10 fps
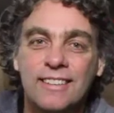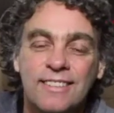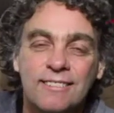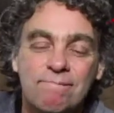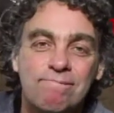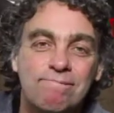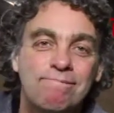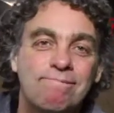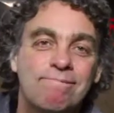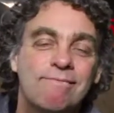
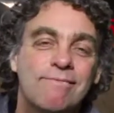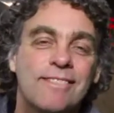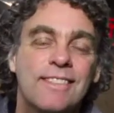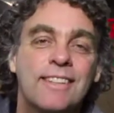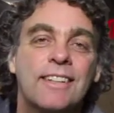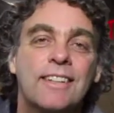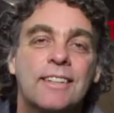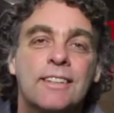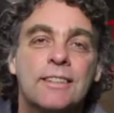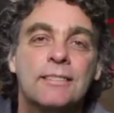
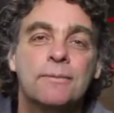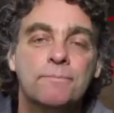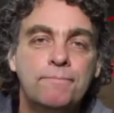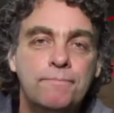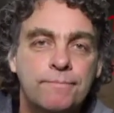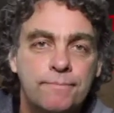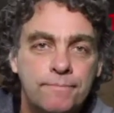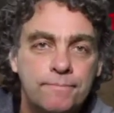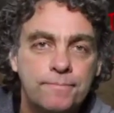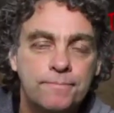
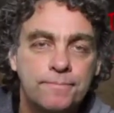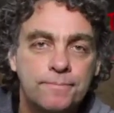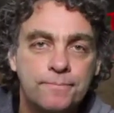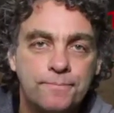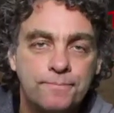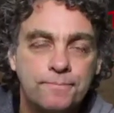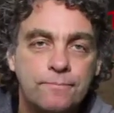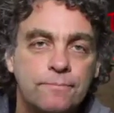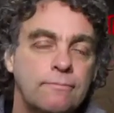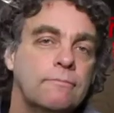
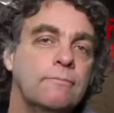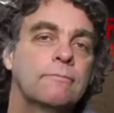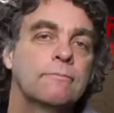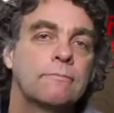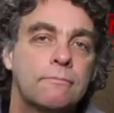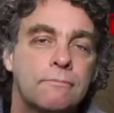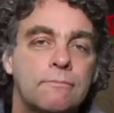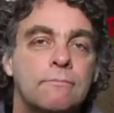(not speaking)